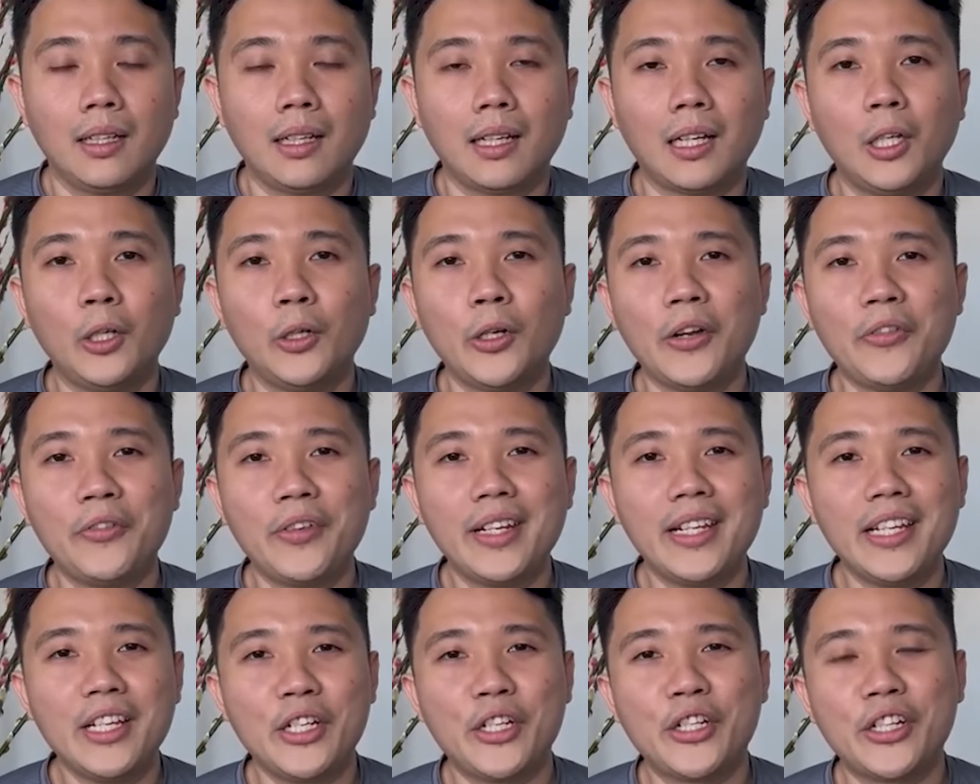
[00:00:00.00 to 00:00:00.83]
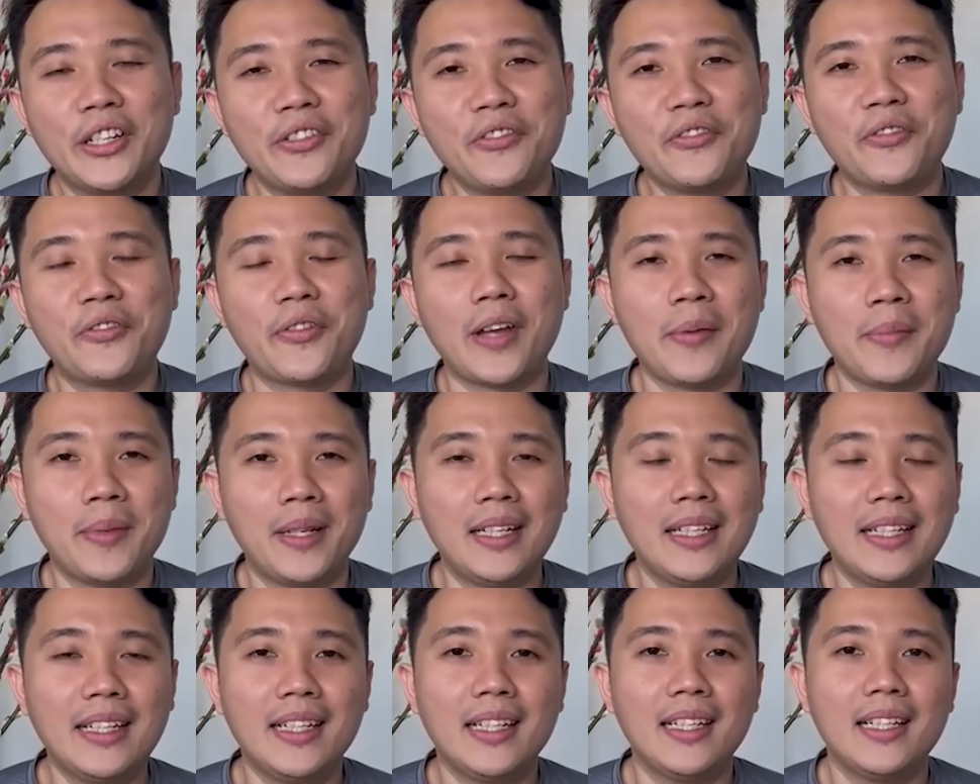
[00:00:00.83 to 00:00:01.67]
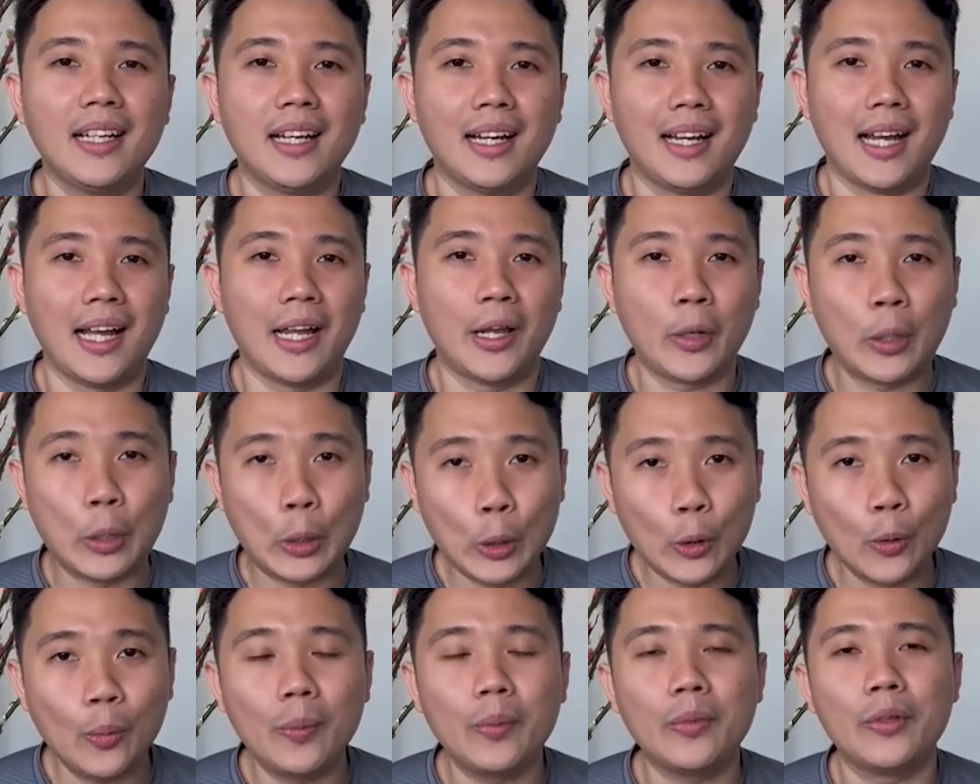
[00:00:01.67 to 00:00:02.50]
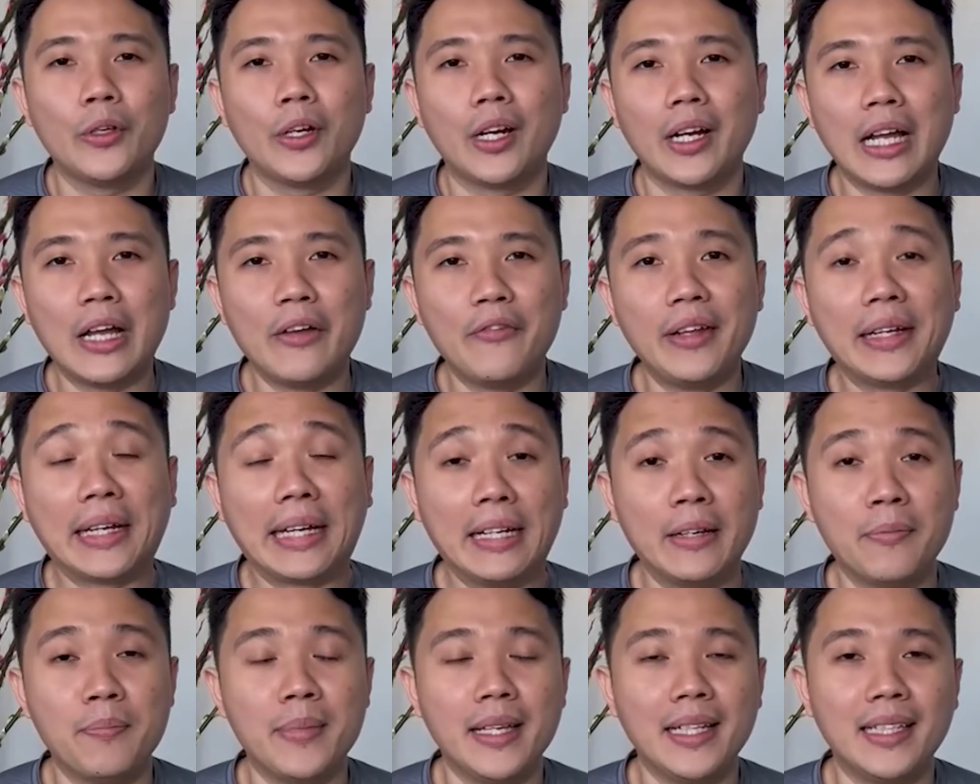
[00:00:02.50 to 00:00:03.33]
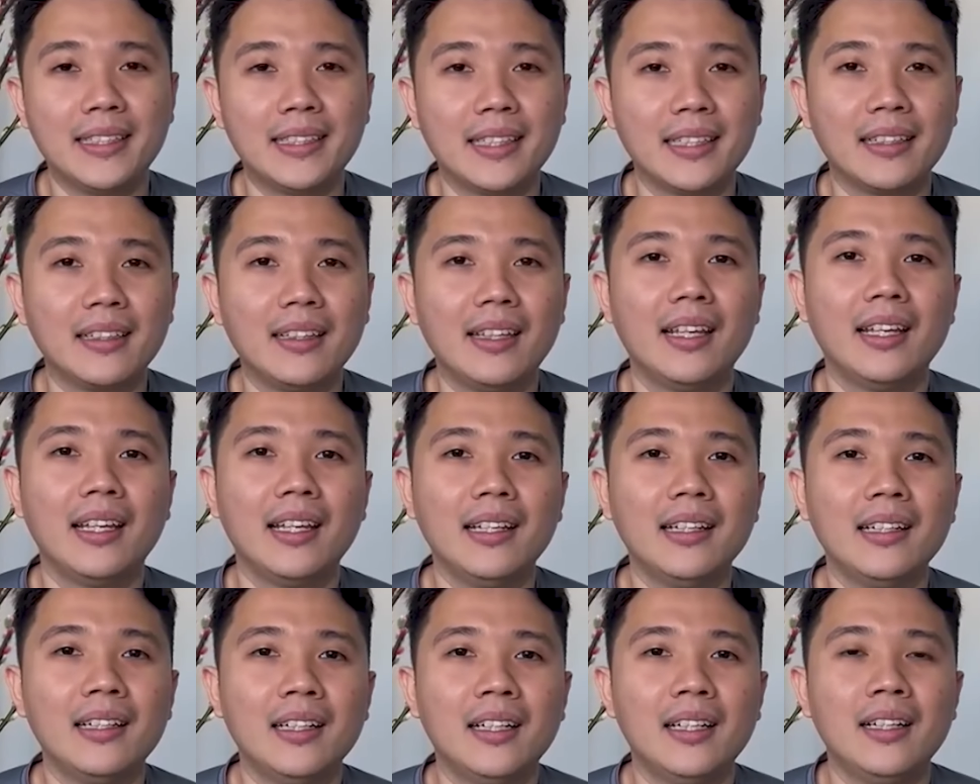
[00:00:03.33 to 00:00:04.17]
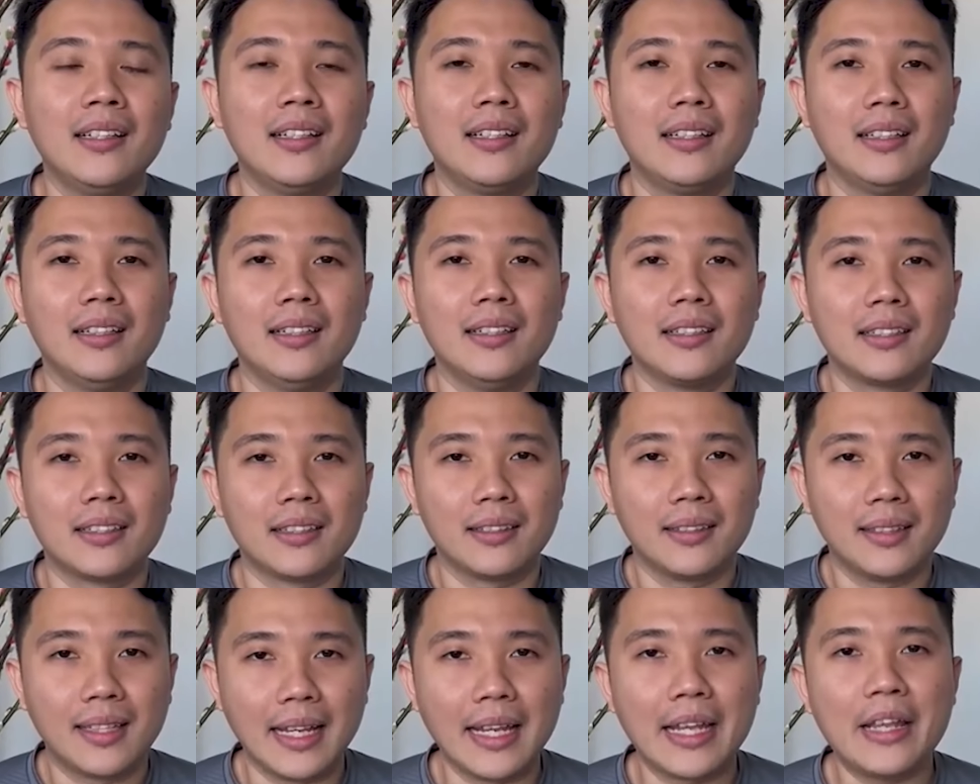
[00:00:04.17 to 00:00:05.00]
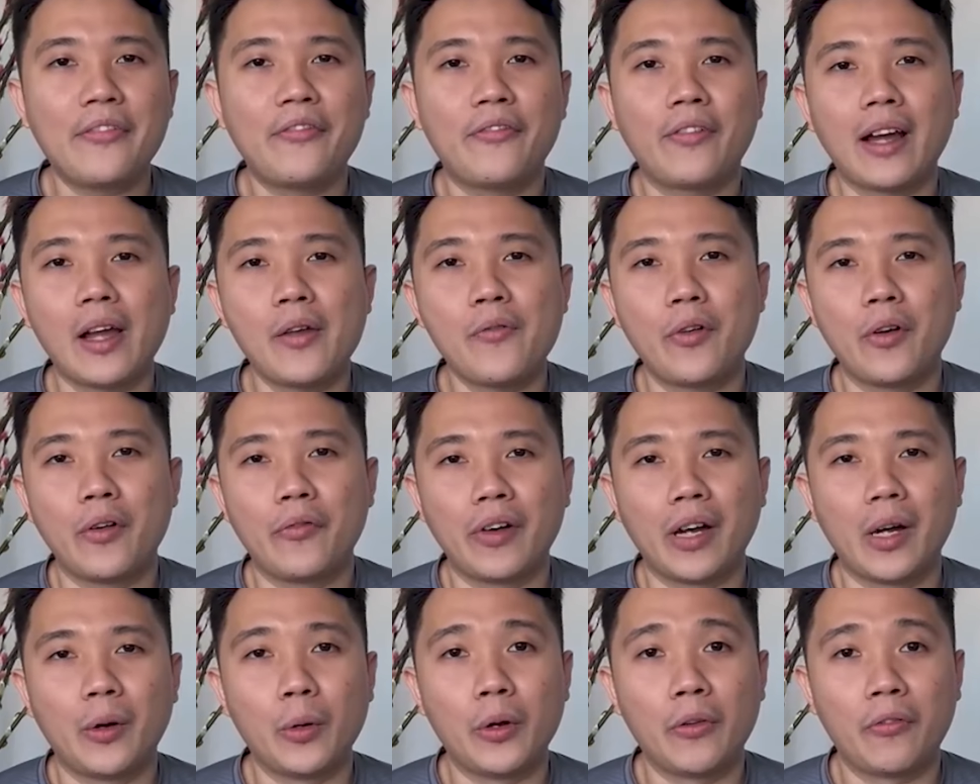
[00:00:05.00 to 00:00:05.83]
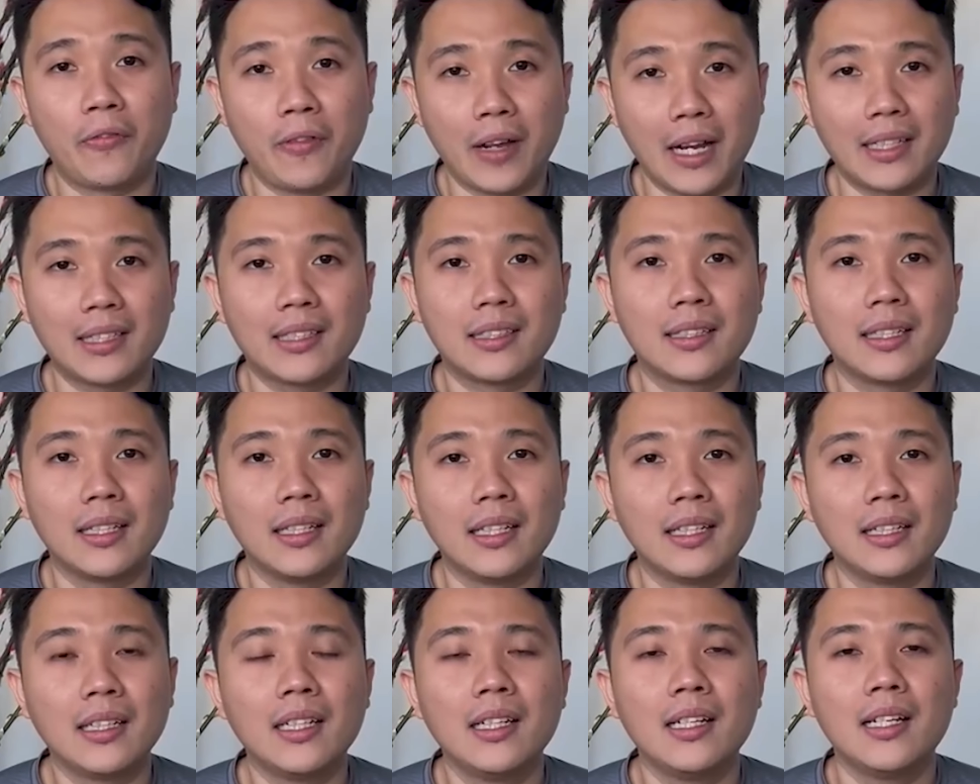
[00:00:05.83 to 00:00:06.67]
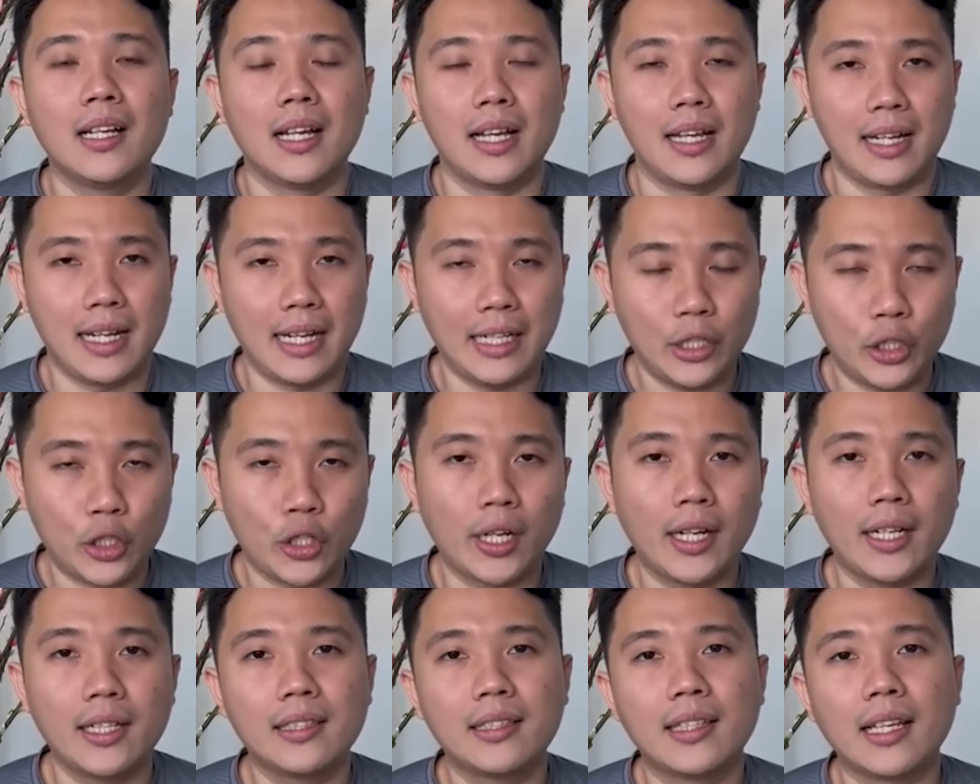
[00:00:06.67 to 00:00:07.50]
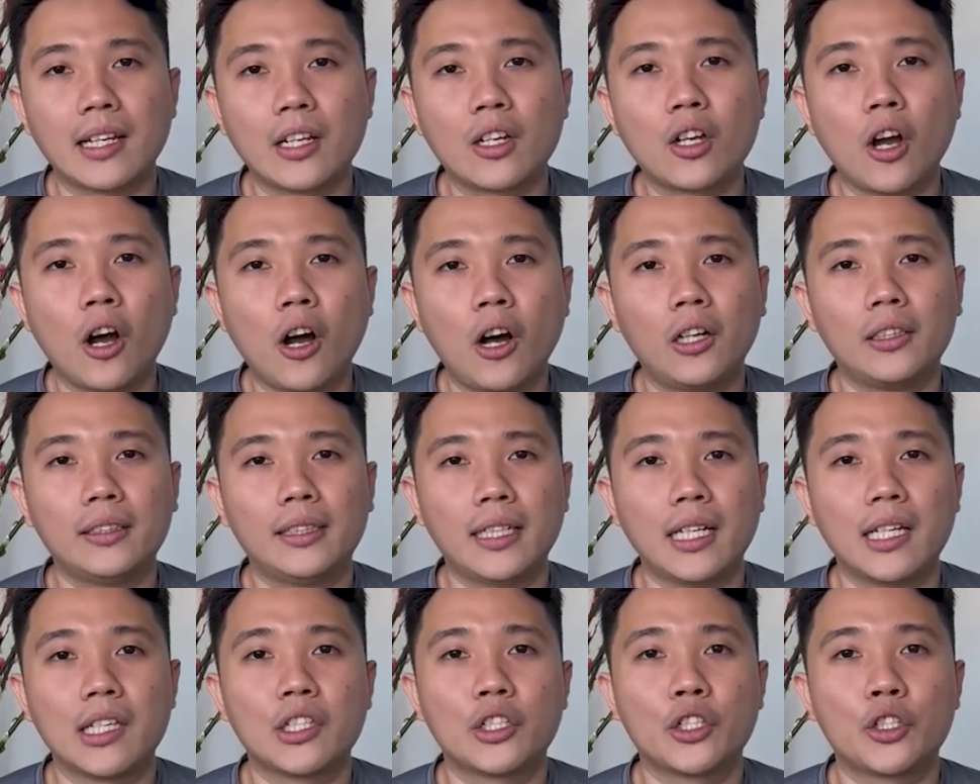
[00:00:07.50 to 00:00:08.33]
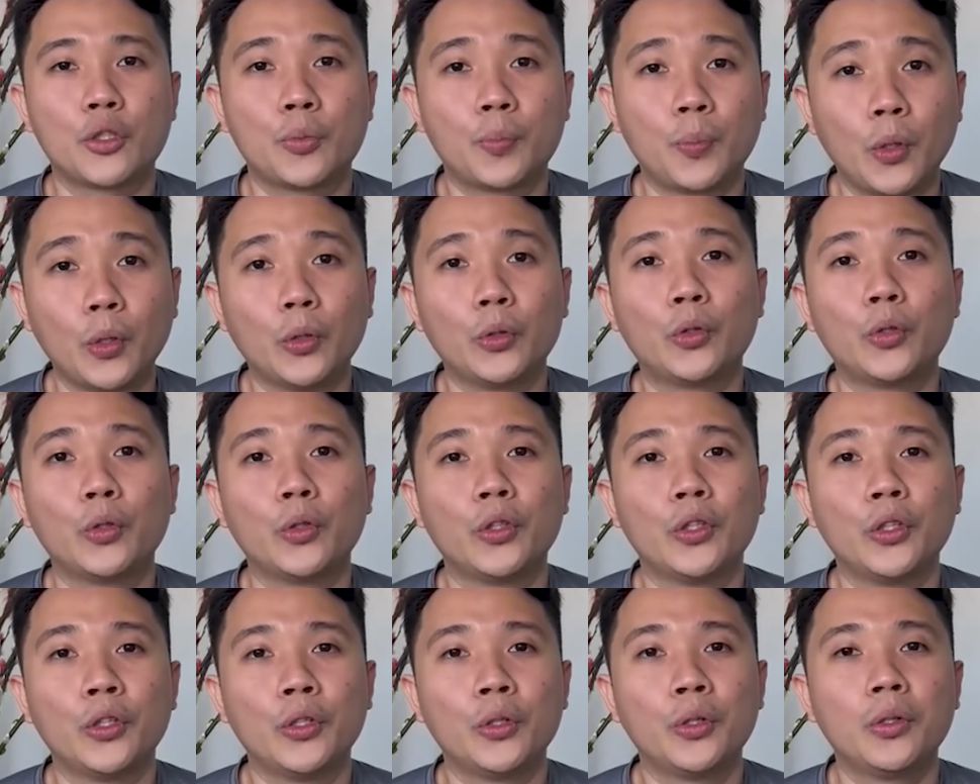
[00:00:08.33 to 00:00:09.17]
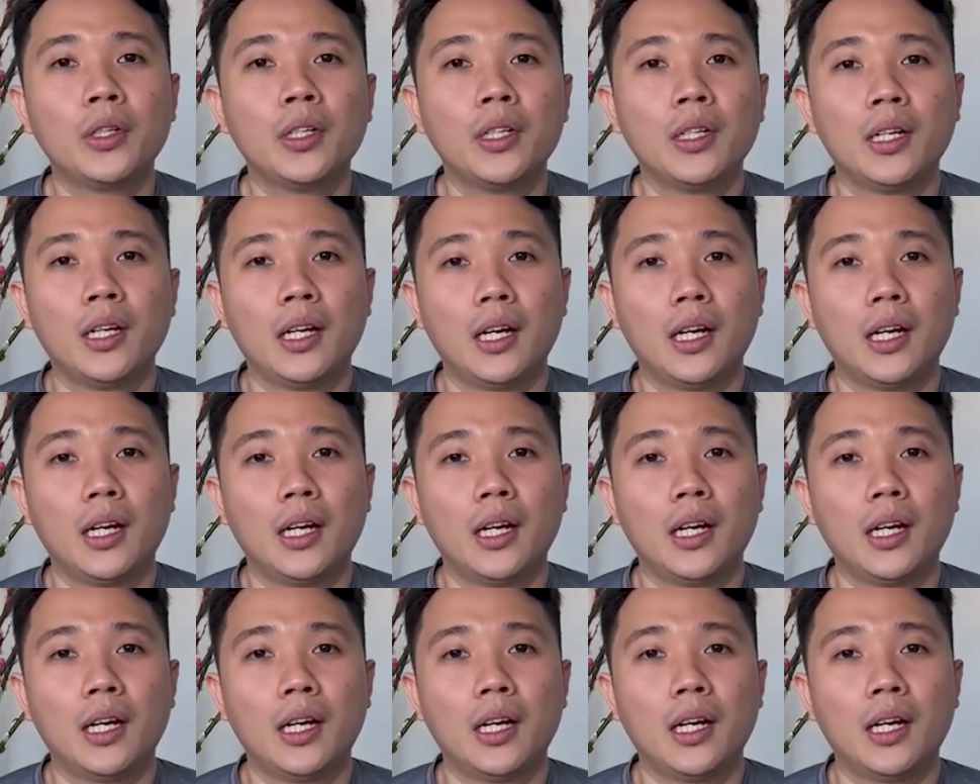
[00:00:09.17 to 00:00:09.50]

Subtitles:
Hello, Every Nation family. I hope you're having an amazing day. It's day 5 of our fasting, and I trust that God has spoke to you